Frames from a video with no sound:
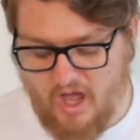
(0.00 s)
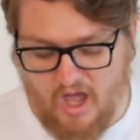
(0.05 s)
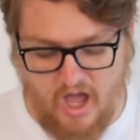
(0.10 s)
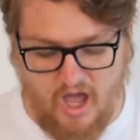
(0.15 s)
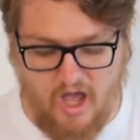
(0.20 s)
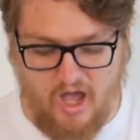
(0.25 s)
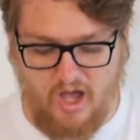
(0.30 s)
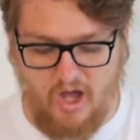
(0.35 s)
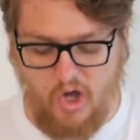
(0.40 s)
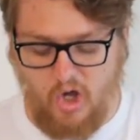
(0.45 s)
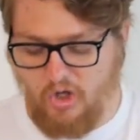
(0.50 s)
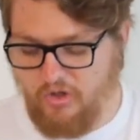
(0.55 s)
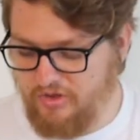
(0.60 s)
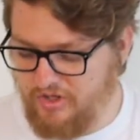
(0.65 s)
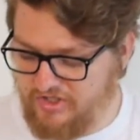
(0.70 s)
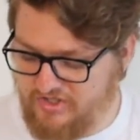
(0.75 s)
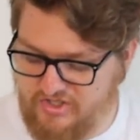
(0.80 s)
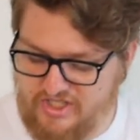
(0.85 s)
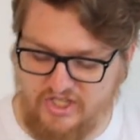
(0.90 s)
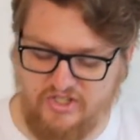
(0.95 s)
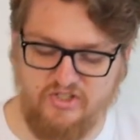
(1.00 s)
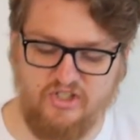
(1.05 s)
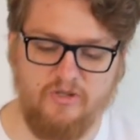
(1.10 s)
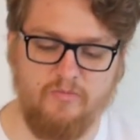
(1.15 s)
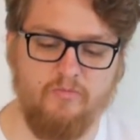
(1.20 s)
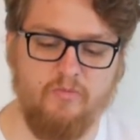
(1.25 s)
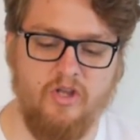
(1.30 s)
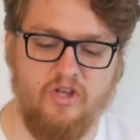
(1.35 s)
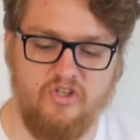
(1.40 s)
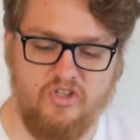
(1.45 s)
uh, on the
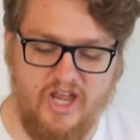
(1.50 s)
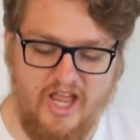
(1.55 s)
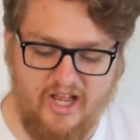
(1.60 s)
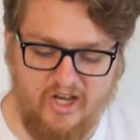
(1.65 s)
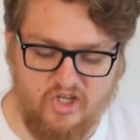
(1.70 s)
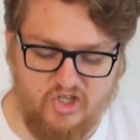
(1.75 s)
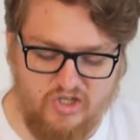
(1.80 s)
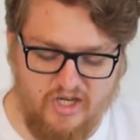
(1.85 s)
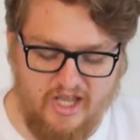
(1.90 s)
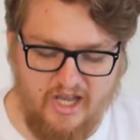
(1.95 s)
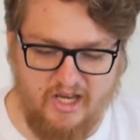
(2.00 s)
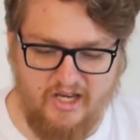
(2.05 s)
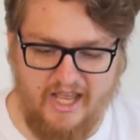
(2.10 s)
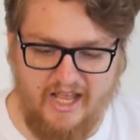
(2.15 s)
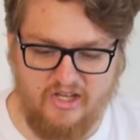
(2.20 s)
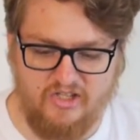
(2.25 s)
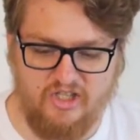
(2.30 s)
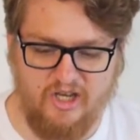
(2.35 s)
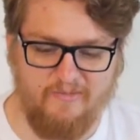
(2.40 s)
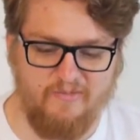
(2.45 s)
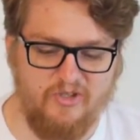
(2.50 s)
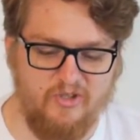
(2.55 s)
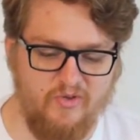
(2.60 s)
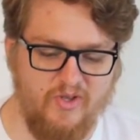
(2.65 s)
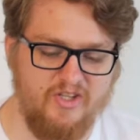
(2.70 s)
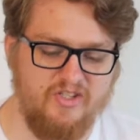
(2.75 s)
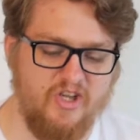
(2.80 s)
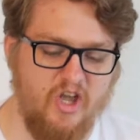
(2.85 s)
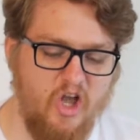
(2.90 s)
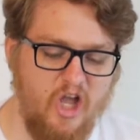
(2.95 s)
system which actually connects up to
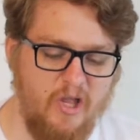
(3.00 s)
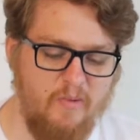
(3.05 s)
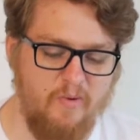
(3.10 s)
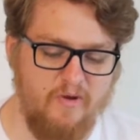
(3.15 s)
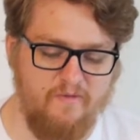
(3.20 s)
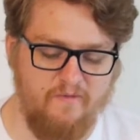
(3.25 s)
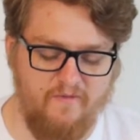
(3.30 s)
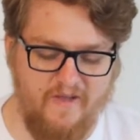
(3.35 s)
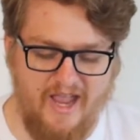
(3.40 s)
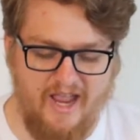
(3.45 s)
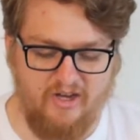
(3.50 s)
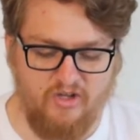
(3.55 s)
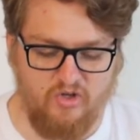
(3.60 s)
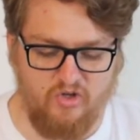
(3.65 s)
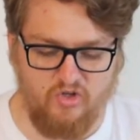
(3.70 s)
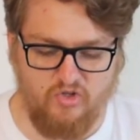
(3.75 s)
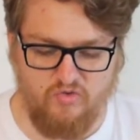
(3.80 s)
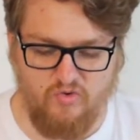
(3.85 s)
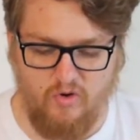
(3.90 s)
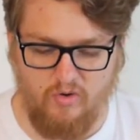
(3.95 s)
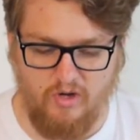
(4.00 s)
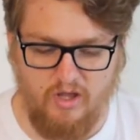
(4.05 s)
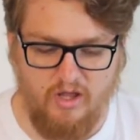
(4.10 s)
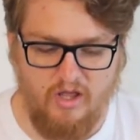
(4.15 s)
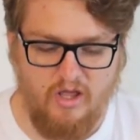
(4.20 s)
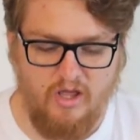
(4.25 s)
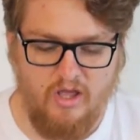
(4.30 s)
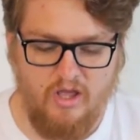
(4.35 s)
this hybrid fan controller